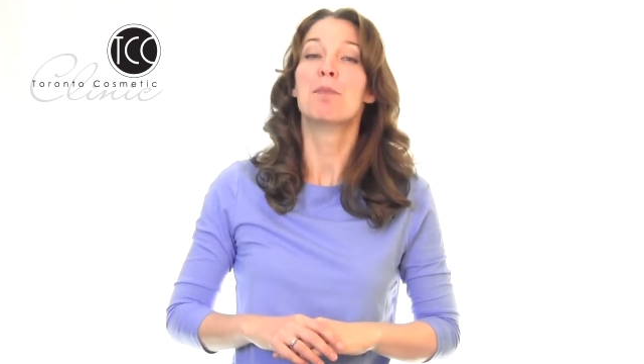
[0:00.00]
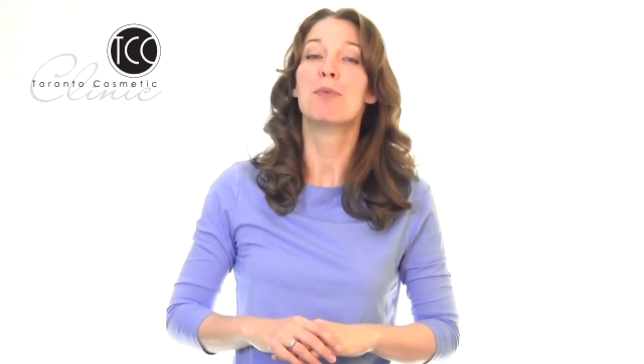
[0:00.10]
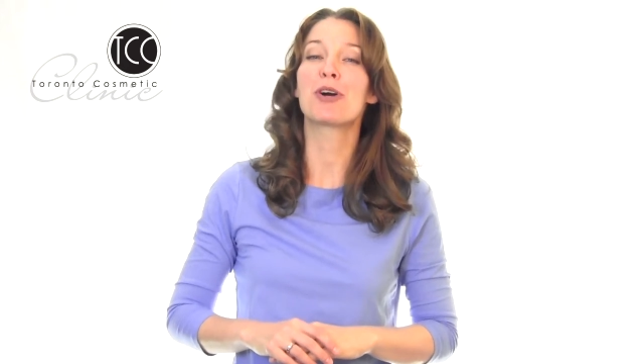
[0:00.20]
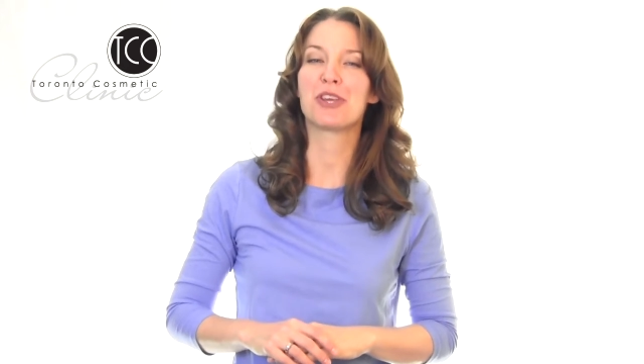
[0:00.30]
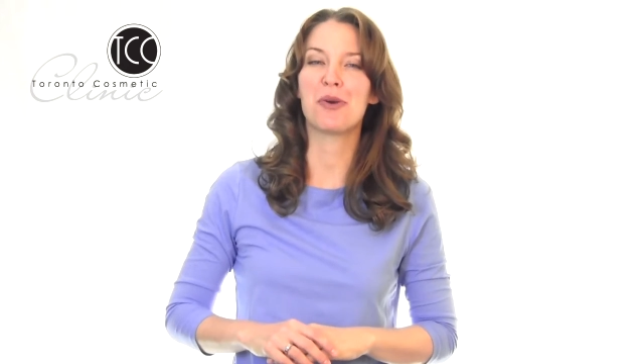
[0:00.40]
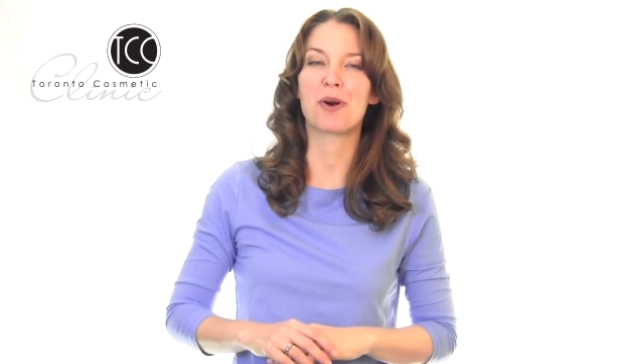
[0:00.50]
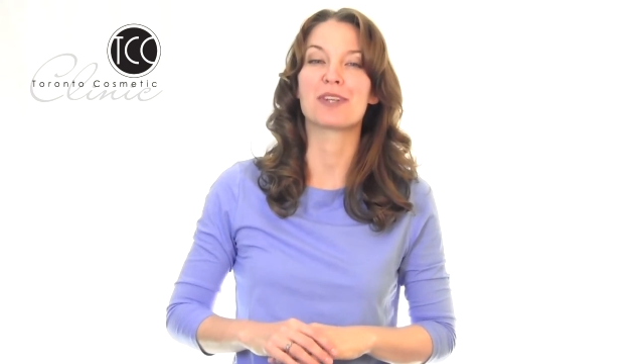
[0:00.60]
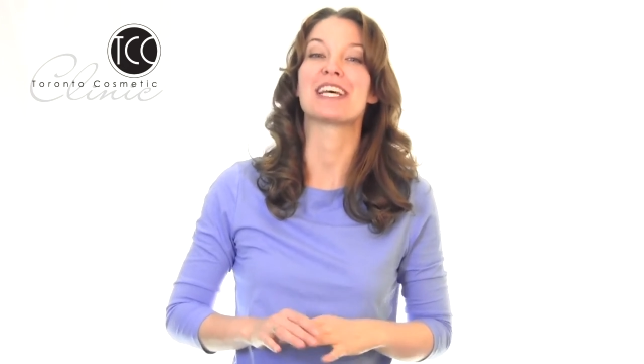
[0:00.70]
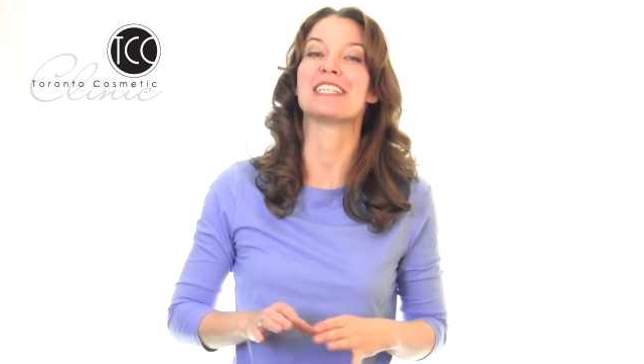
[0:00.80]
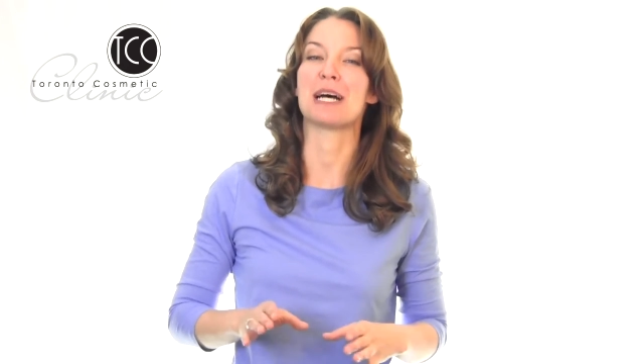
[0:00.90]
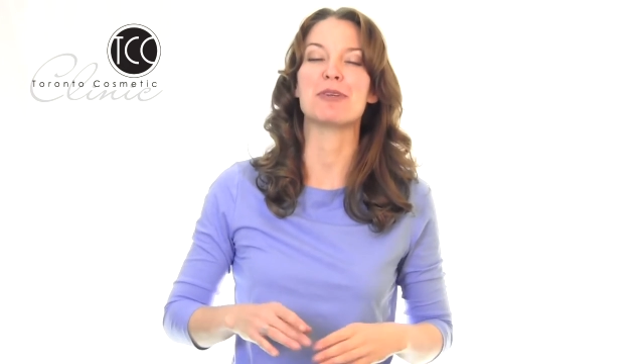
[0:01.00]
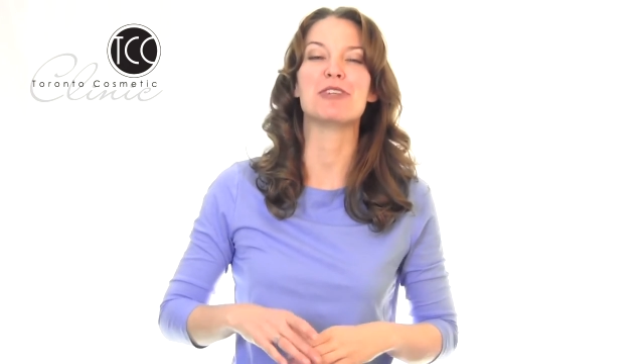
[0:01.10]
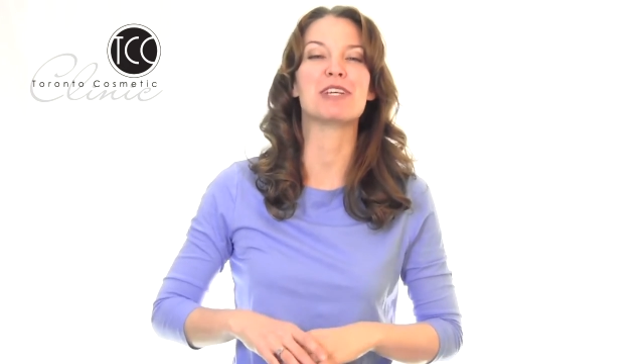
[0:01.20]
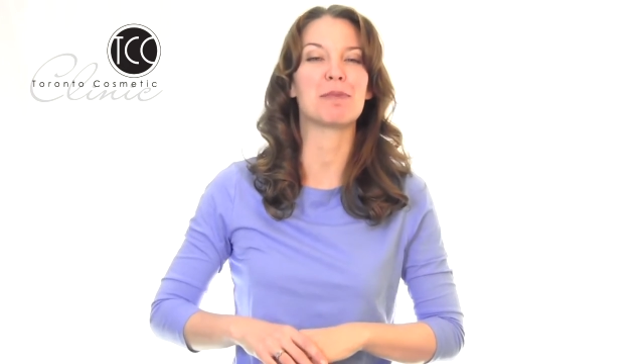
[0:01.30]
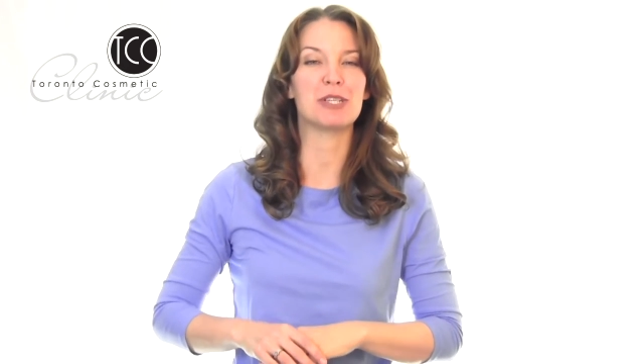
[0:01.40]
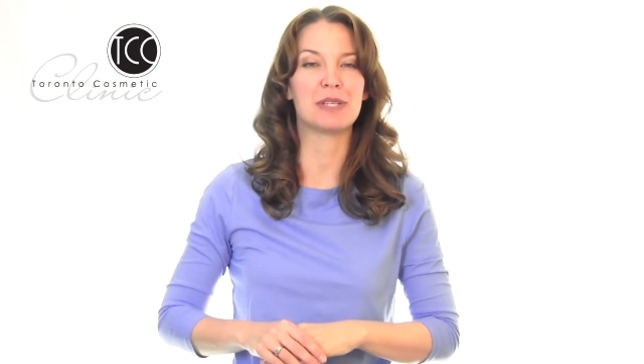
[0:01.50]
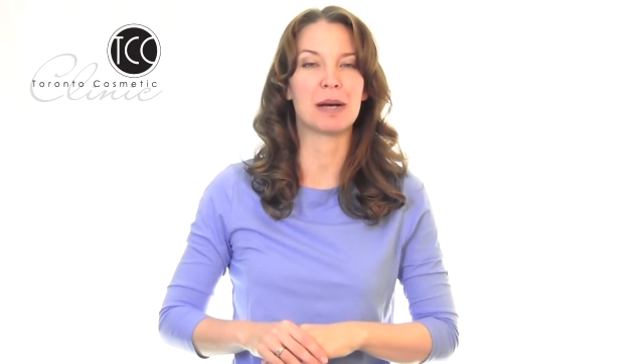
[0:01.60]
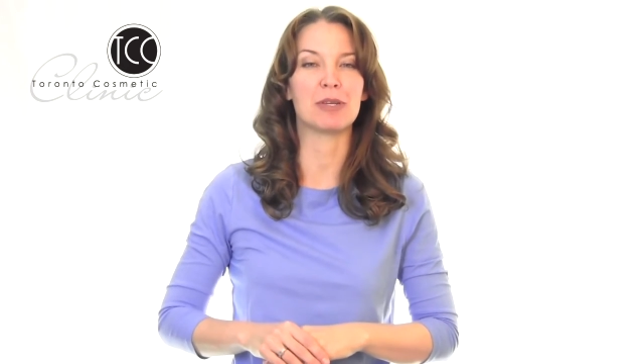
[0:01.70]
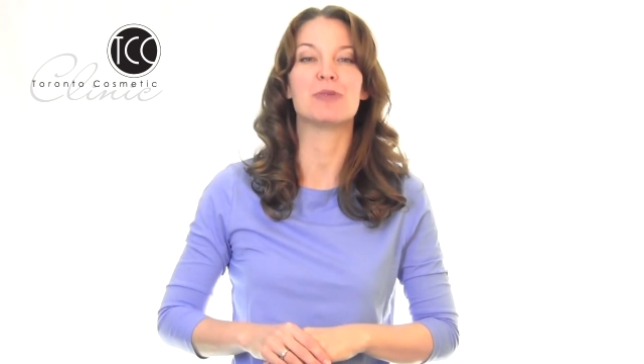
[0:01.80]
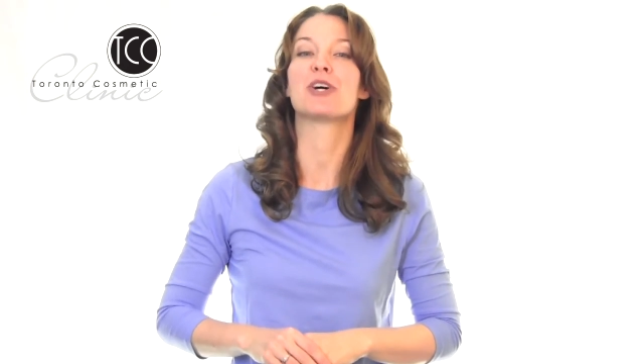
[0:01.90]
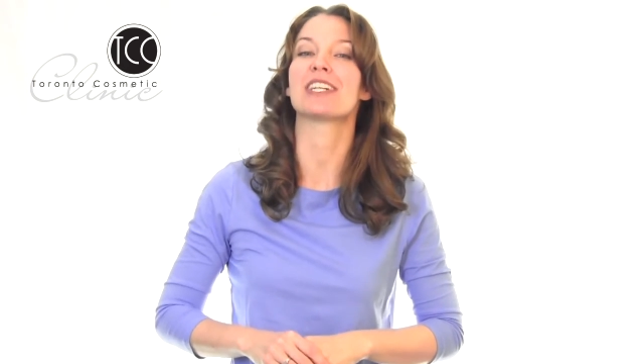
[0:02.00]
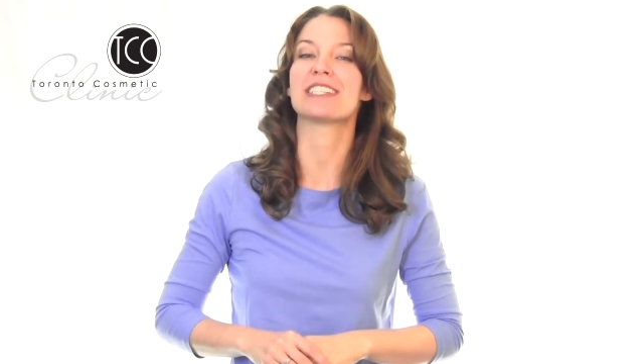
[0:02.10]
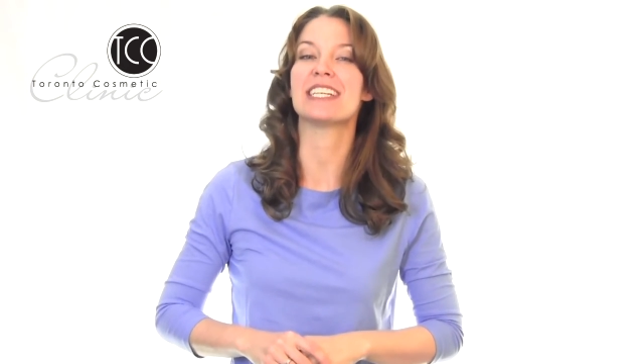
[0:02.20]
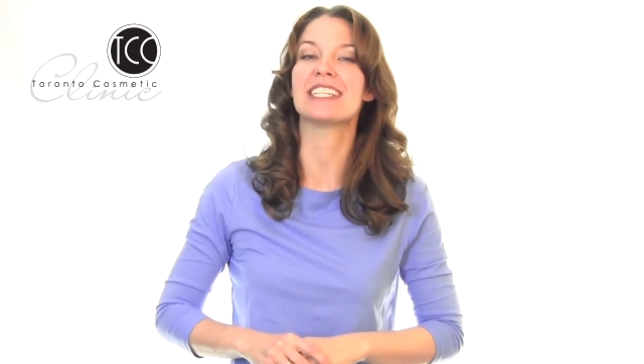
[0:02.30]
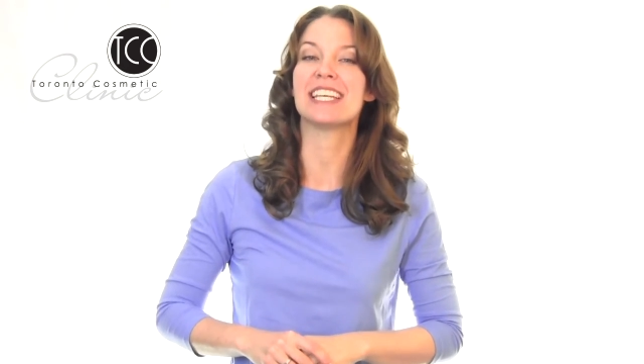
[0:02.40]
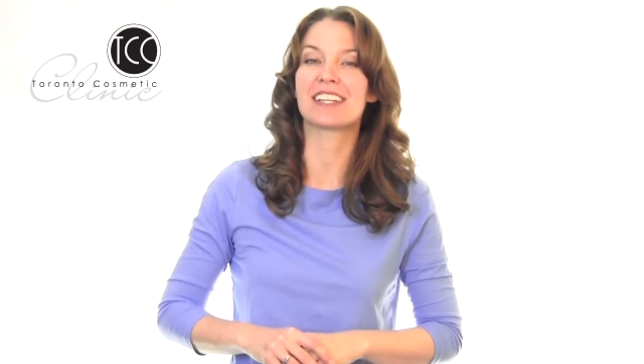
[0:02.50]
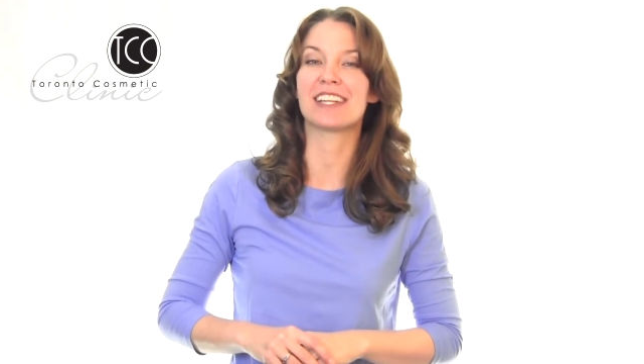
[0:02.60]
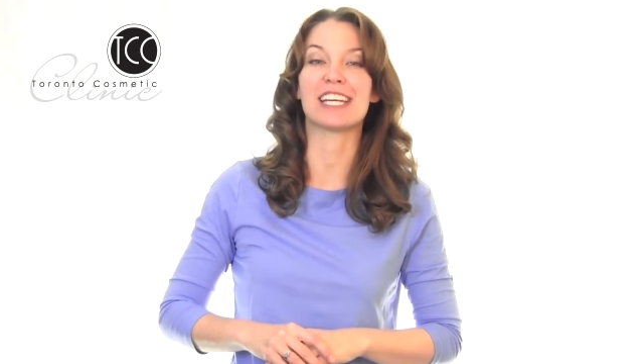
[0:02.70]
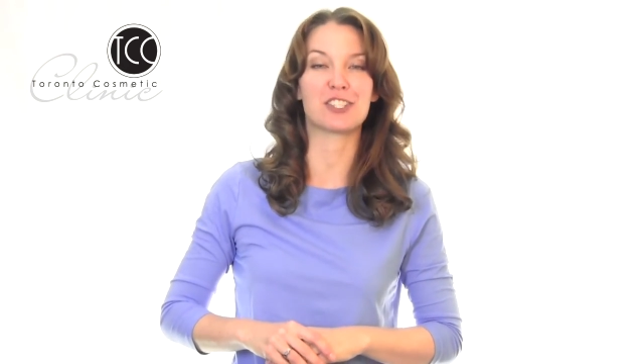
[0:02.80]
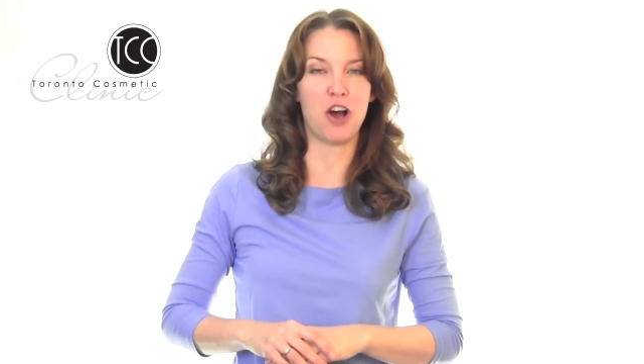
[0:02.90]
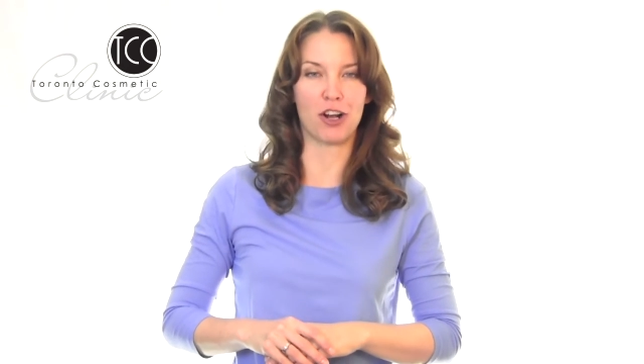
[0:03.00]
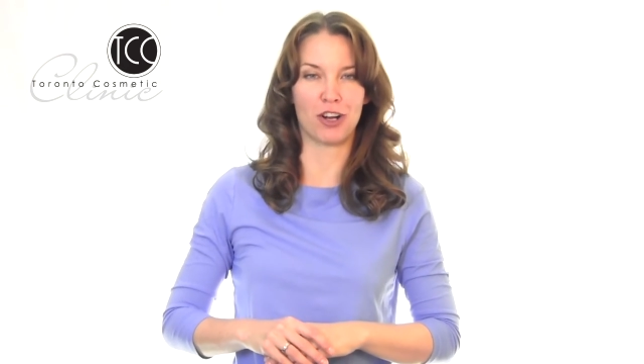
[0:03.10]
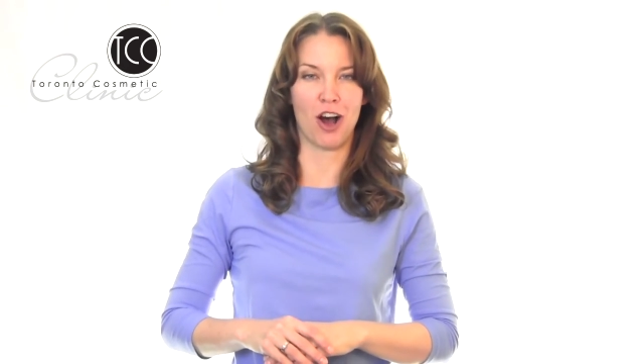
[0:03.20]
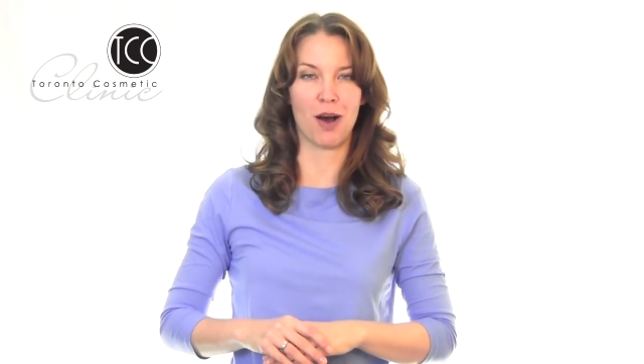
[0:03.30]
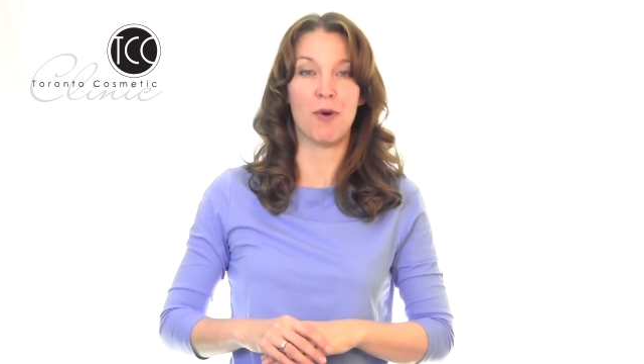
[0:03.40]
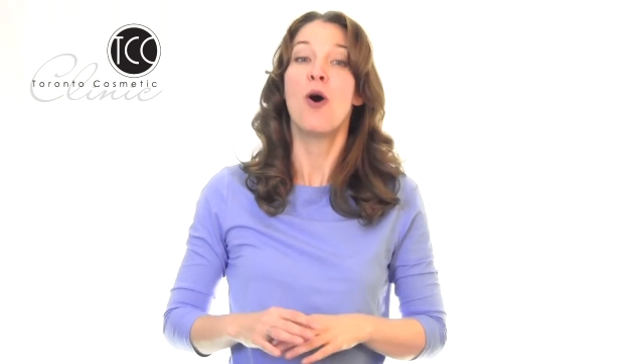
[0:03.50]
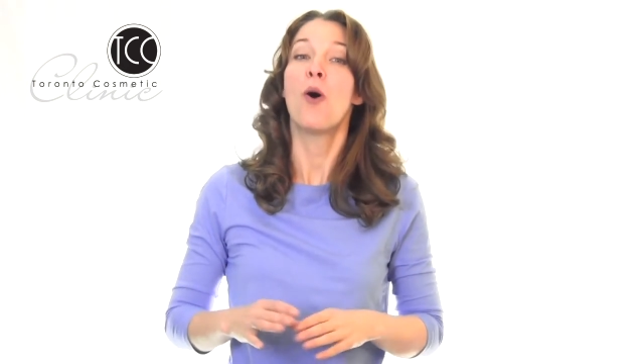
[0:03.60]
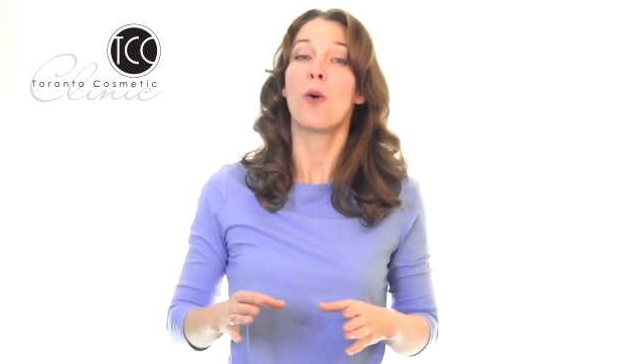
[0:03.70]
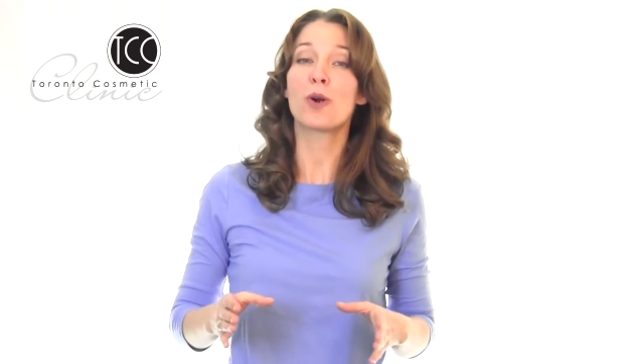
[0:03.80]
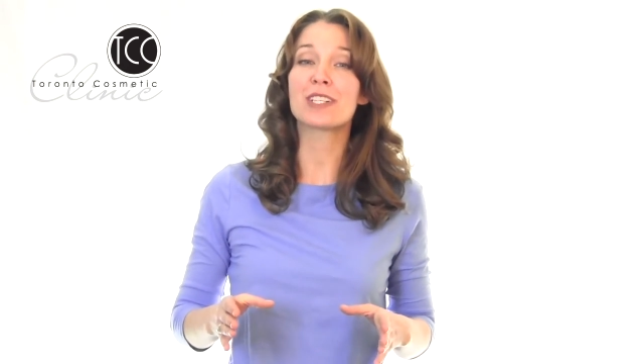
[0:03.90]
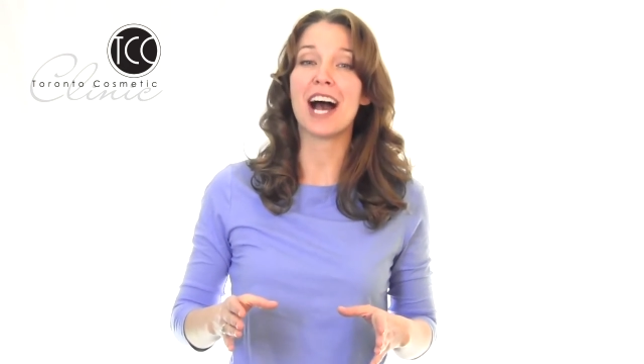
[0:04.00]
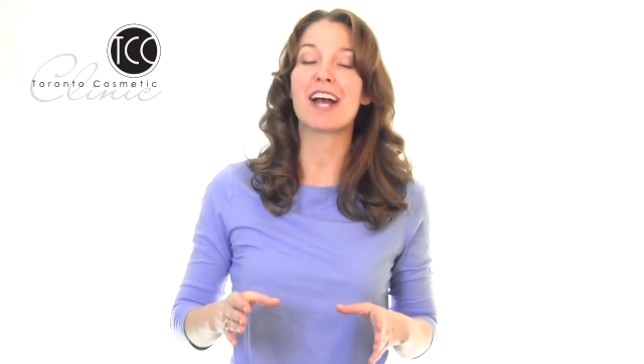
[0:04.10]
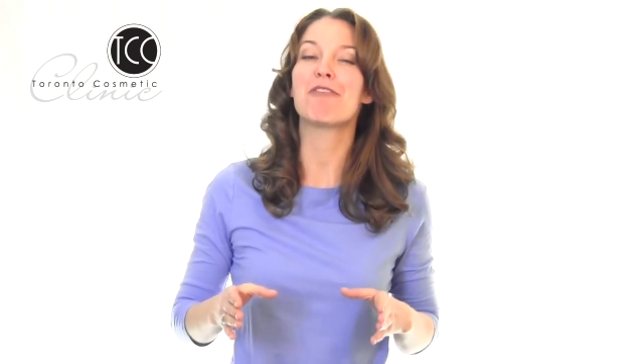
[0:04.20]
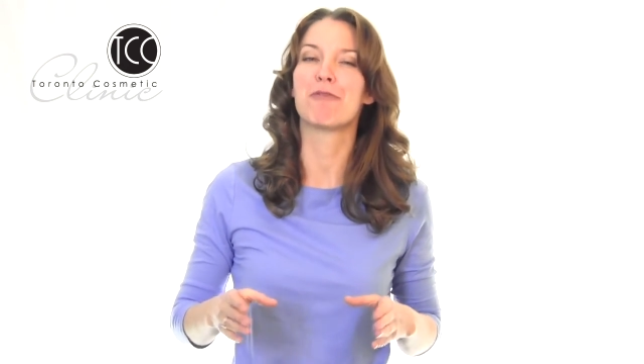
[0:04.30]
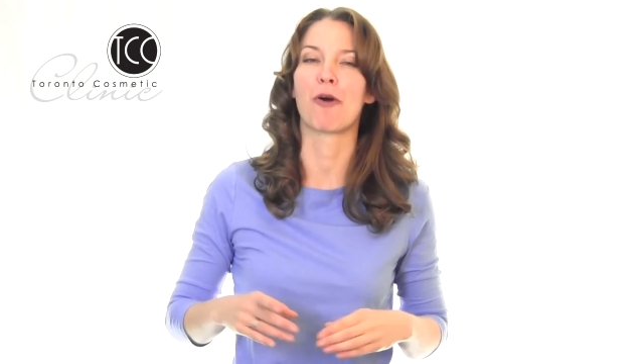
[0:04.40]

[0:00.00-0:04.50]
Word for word: Book yours at www.tcclinic.com or dial